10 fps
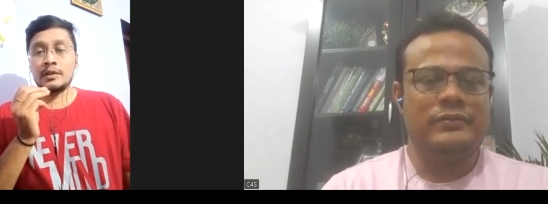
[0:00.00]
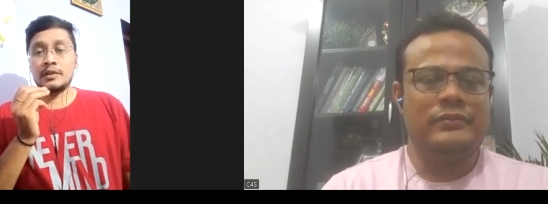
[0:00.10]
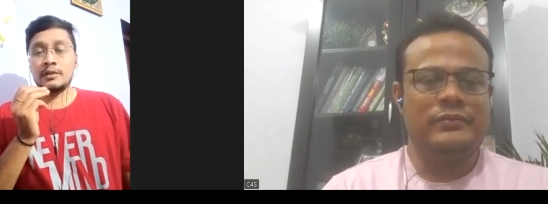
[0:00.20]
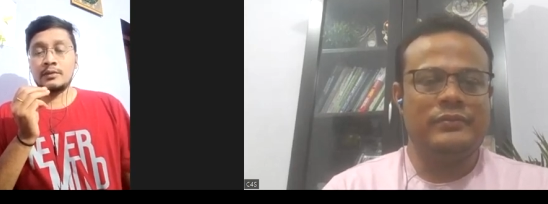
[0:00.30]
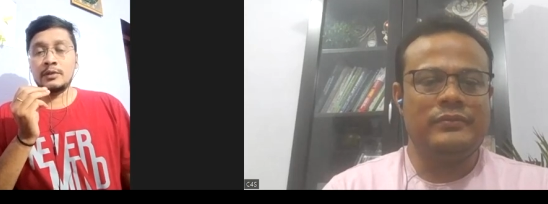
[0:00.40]

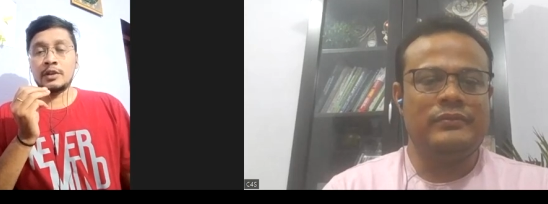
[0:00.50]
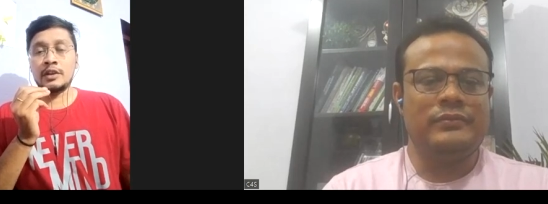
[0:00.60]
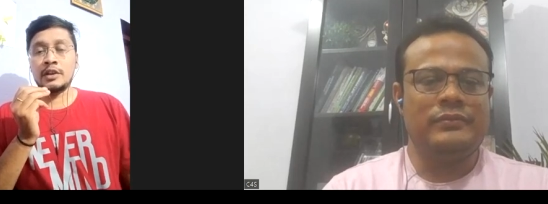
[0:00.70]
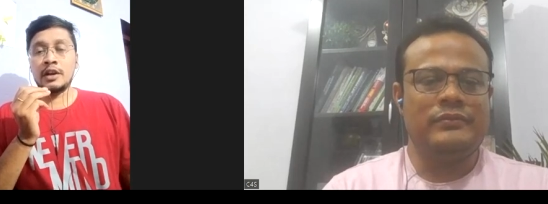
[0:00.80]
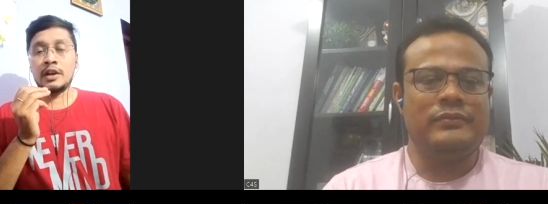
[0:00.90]
Speaker 1: working
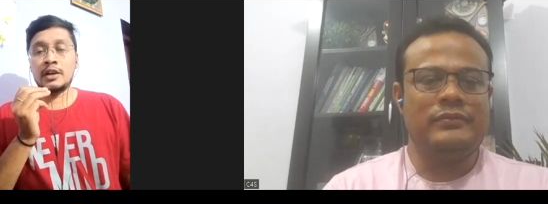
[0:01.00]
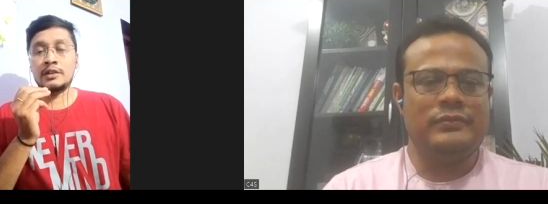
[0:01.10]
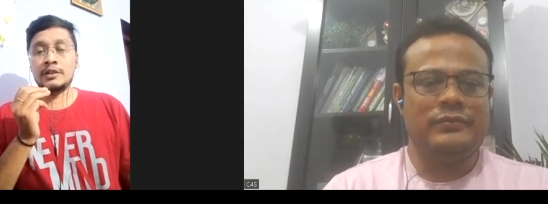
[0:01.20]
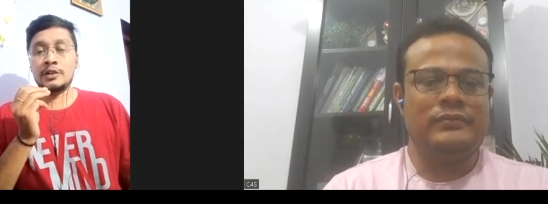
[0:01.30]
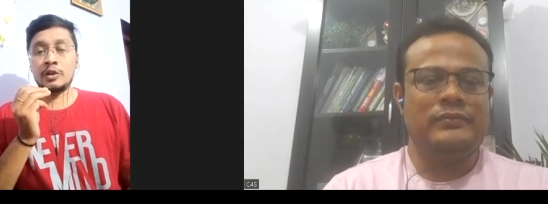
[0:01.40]
hard did
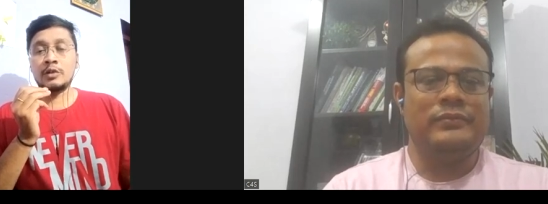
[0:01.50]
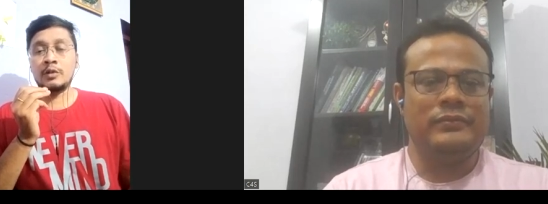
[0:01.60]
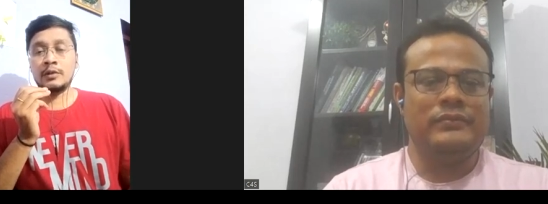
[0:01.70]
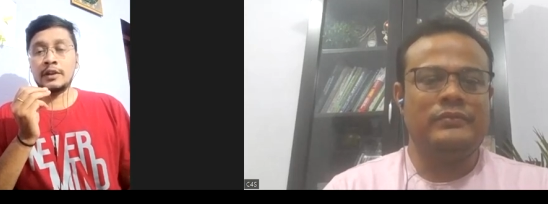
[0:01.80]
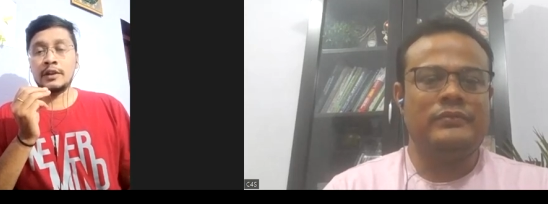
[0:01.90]
not
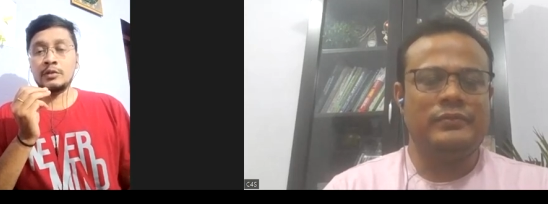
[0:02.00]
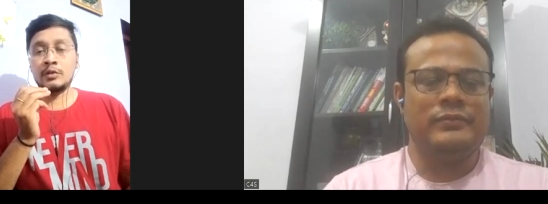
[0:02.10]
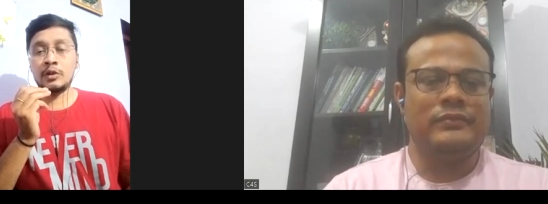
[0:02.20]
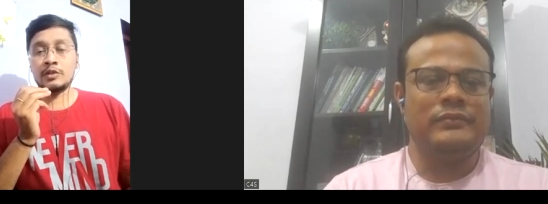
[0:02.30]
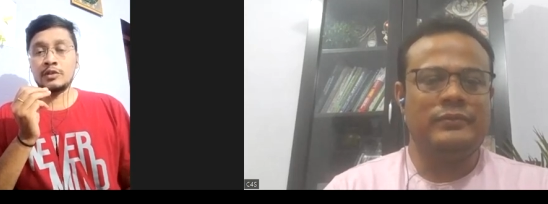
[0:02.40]
qualify, and you
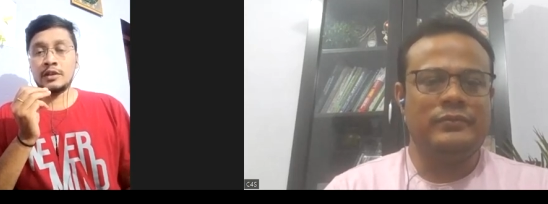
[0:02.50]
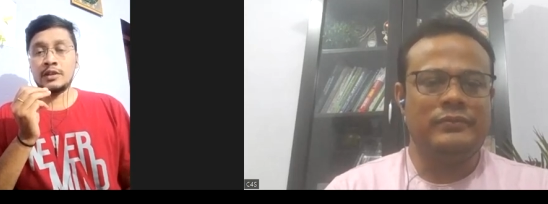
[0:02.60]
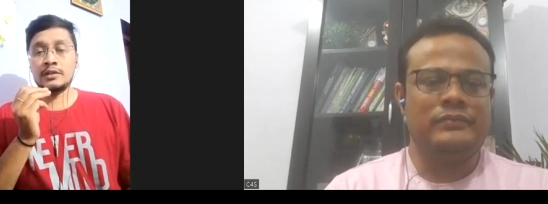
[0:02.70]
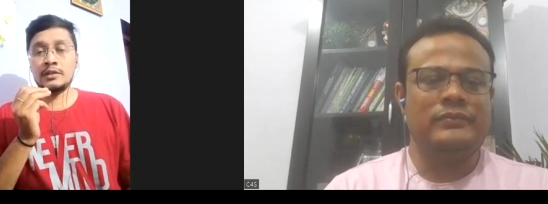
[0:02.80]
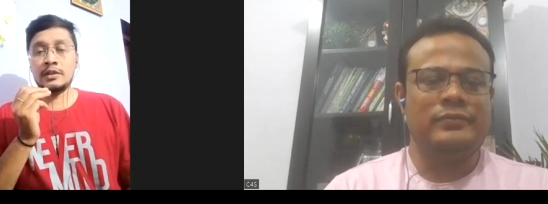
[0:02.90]
got chance,
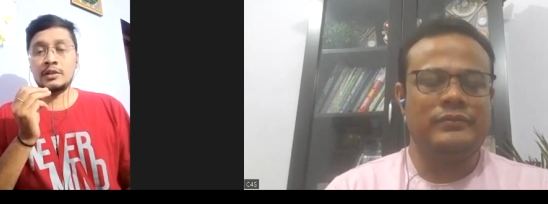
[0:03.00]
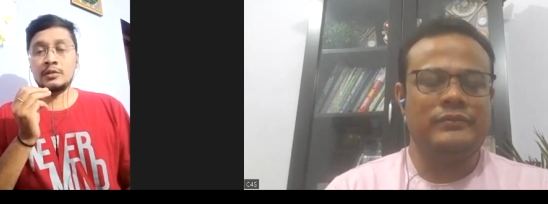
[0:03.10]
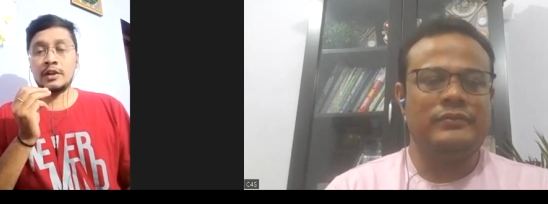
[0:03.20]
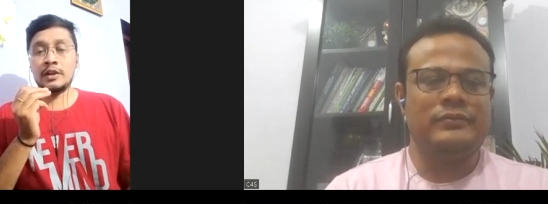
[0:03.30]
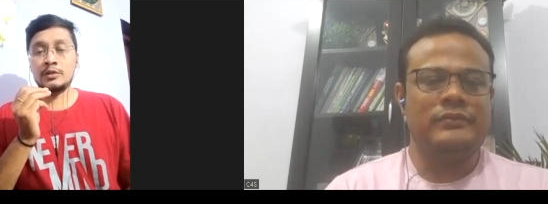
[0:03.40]
and you
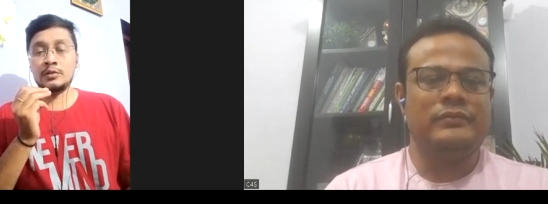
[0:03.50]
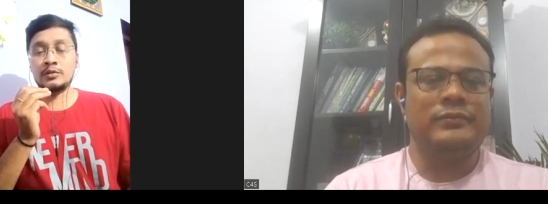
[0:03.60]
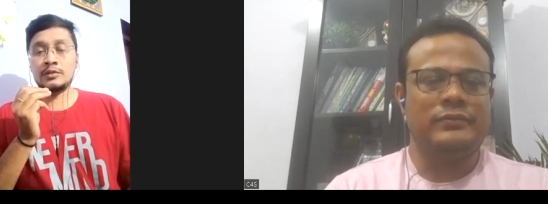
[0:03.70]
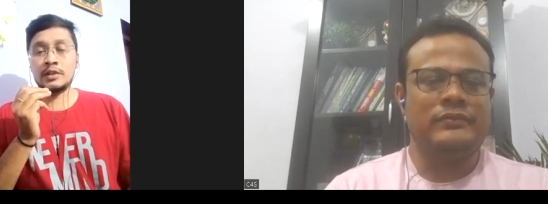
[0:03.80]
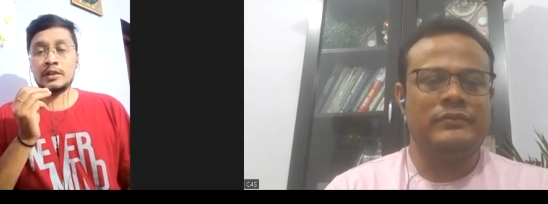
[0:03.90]
had to
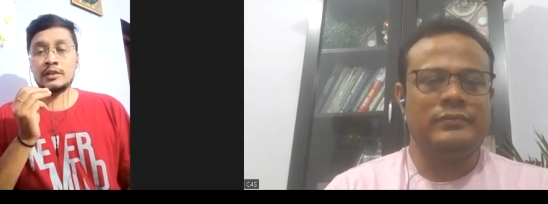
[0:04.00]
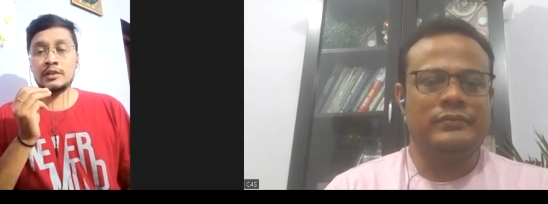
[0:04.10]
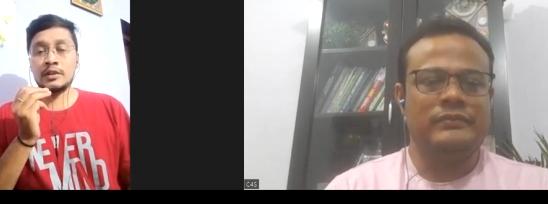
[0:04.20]
use that.